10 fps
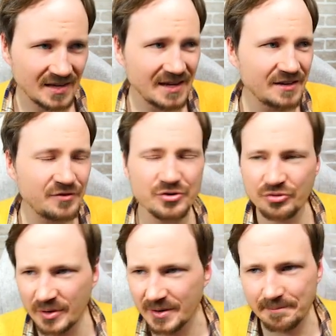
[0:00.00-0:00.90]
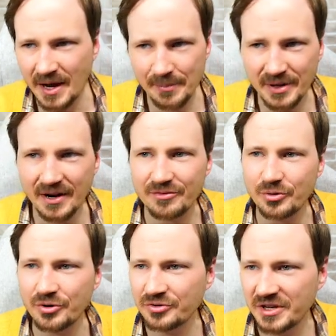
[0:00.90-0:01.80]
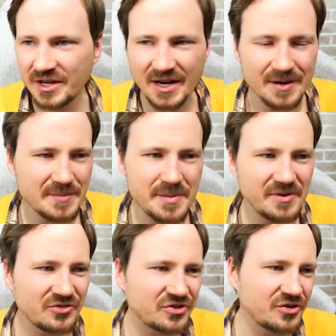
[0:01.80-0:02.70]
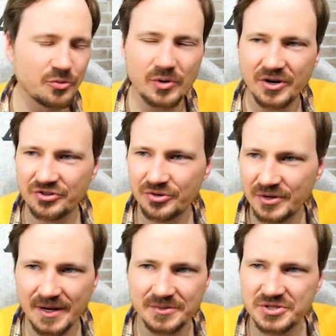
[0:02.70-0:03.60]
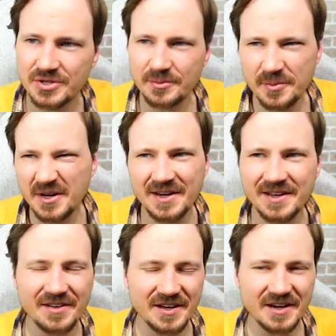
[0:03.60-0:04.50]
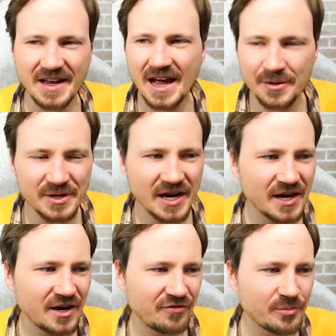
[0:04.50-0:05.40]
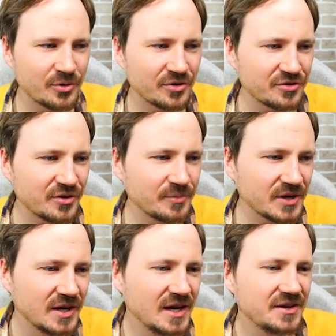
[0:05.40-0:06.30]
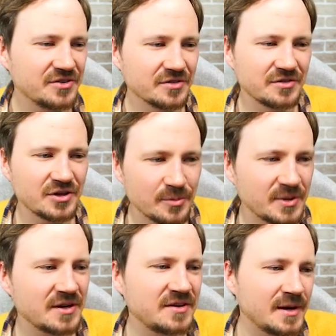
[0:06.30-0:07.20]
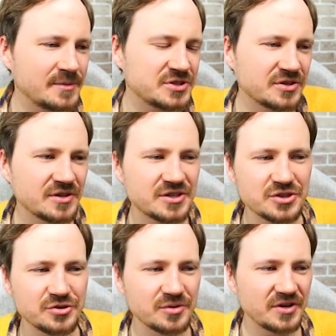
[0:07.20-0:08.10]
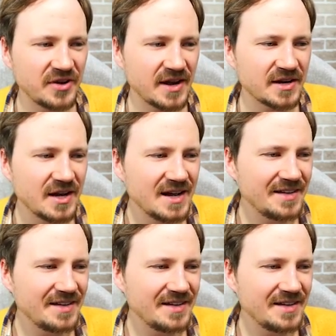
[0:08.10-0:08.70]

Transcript: And if you just want to pop it out early, maybe even just deal 1 or 2 damage to something, you got to get like an Academy Guide off the board or something, deal a little bit of damage in addition to an attack.